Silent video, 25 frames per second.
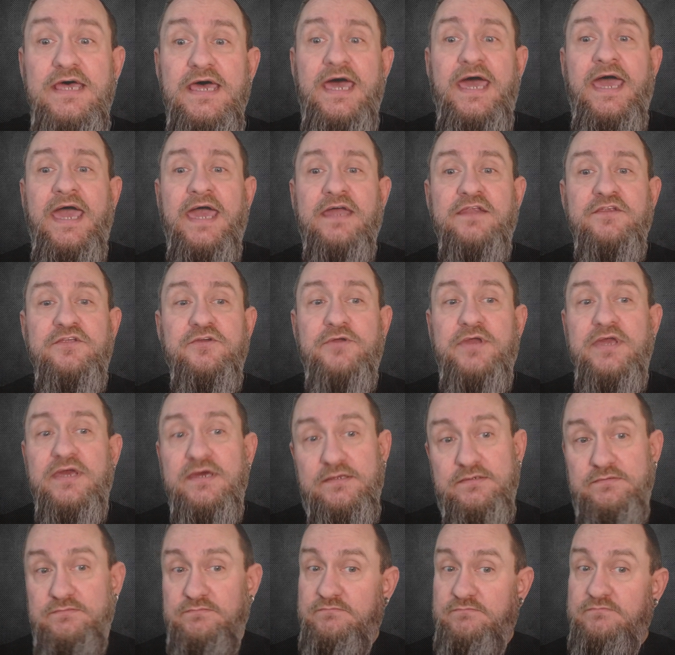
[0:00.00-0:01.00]
And you
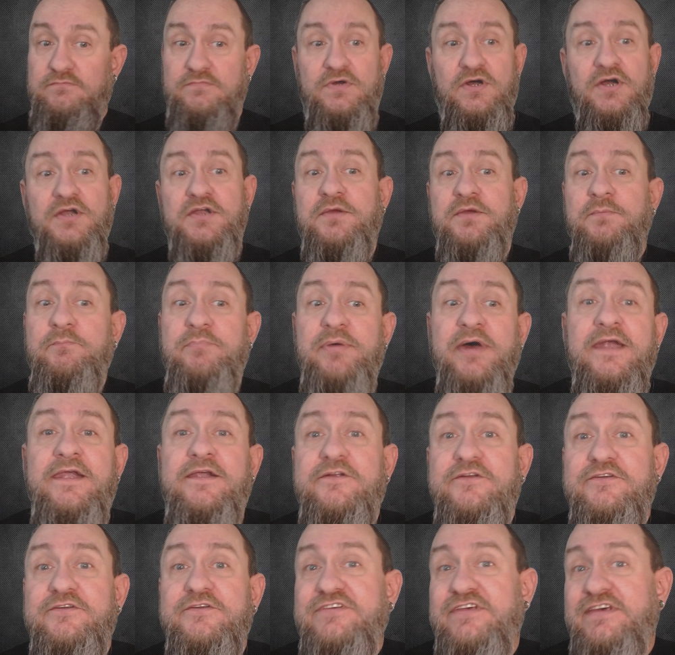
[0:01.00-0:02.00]
get a
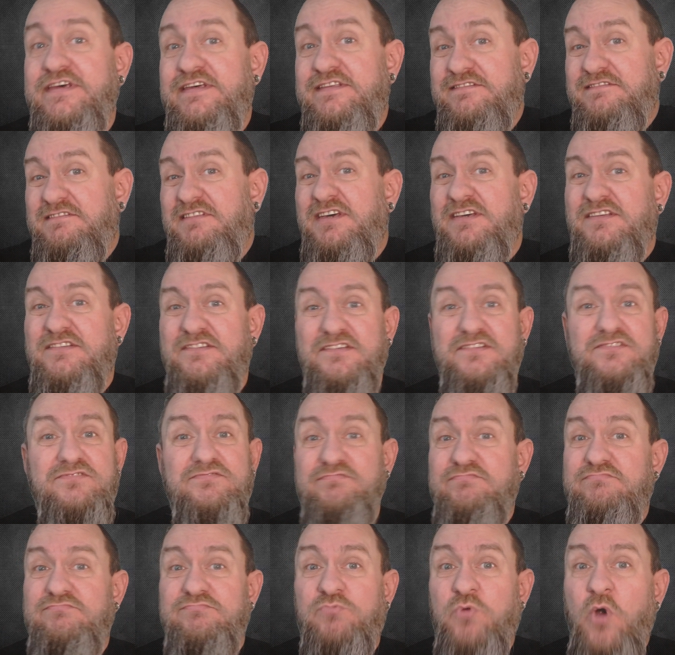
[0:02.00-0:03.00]
competitor set that's
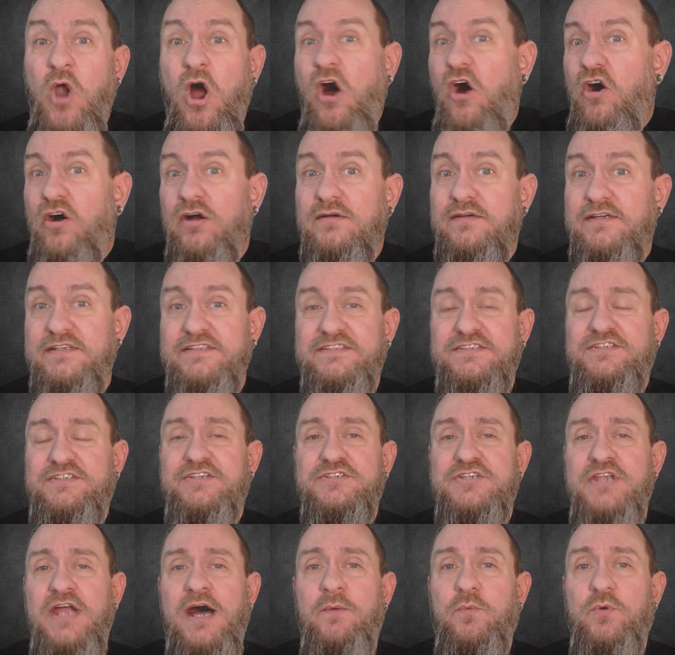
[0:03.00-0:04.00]
wrong. It's
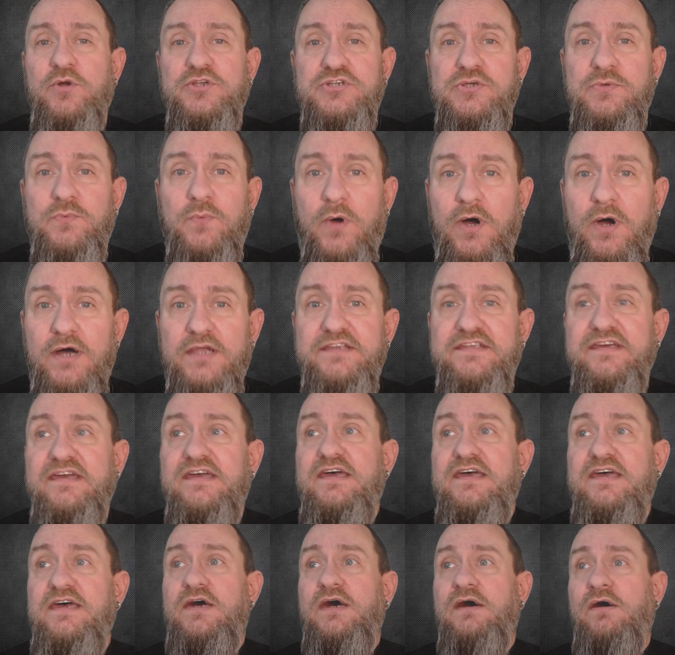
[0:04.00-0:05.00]
just not what you want.
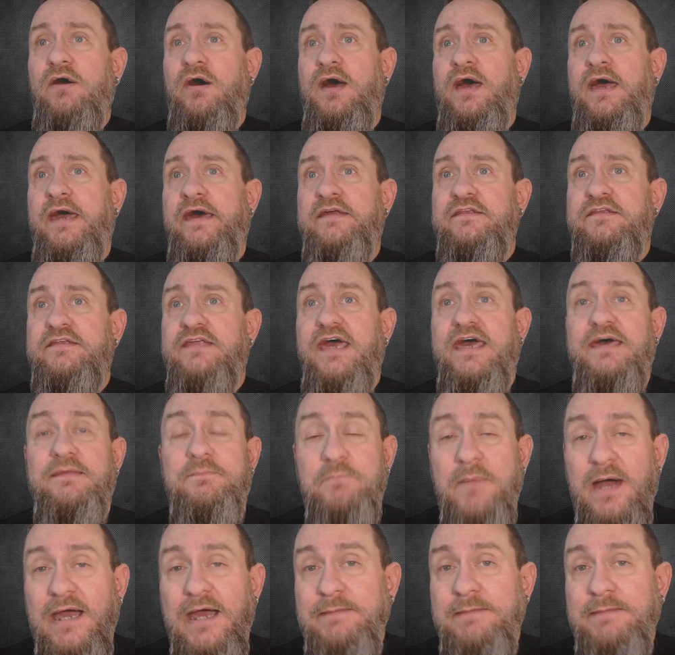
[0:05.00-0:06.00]
And it
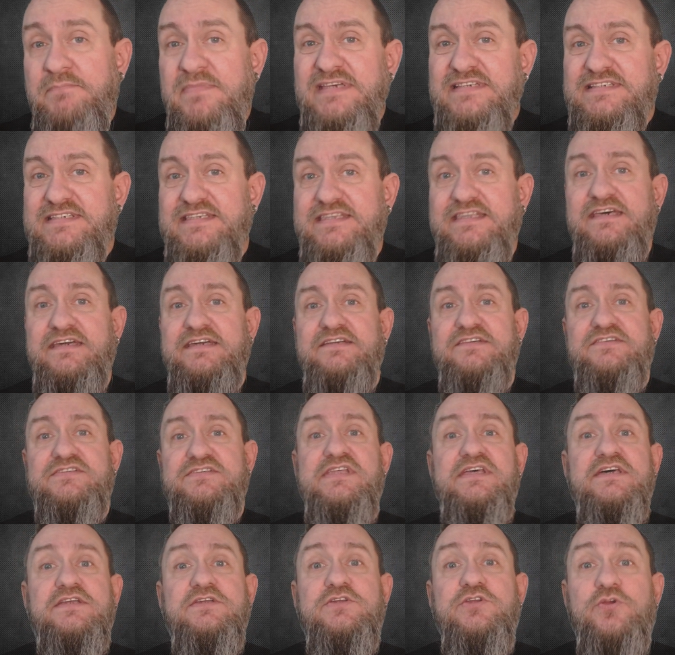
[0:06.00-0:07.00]
might miss things
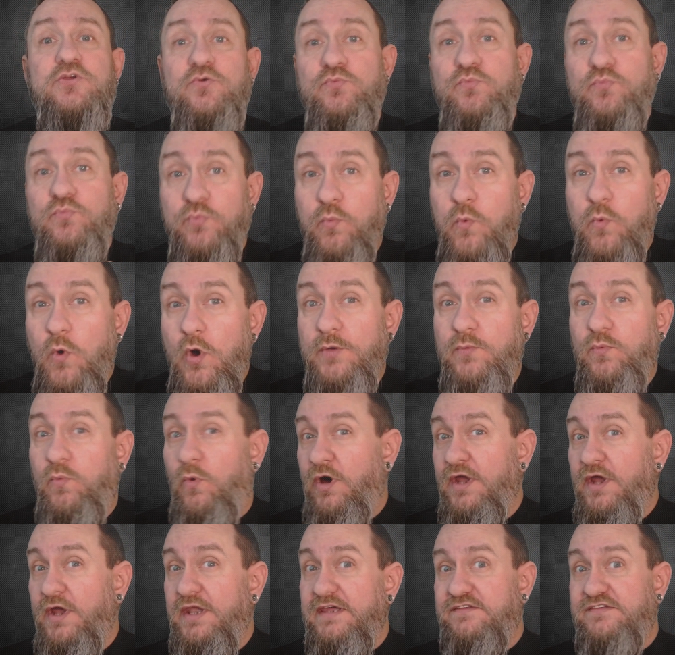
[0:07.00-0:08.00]
that you would
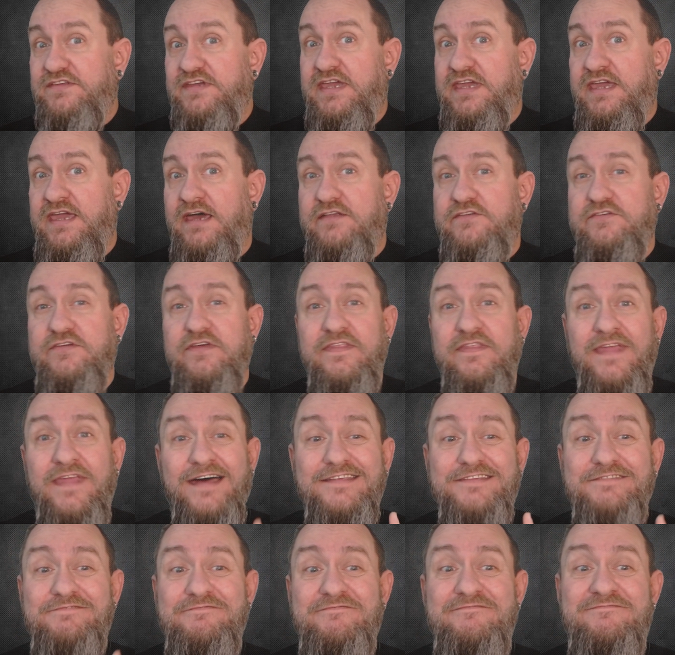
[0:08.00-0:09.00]
want it to catch. And
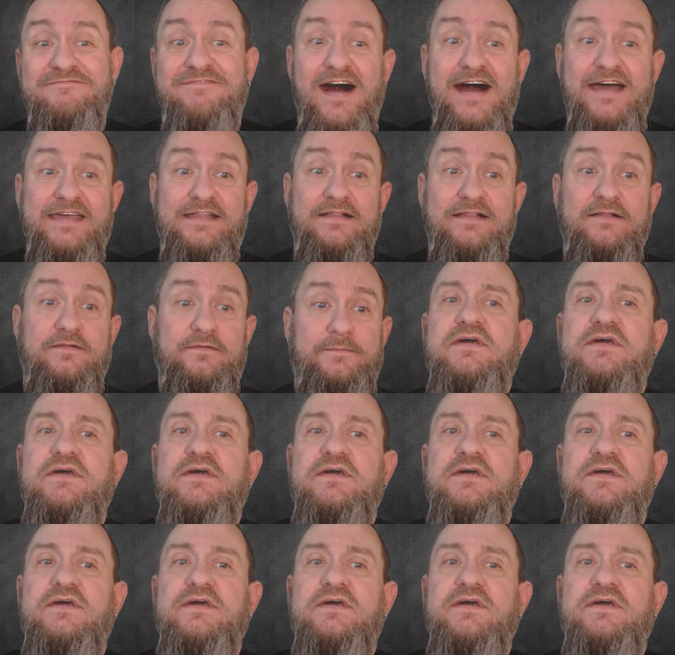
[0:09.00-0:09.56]
that's vital.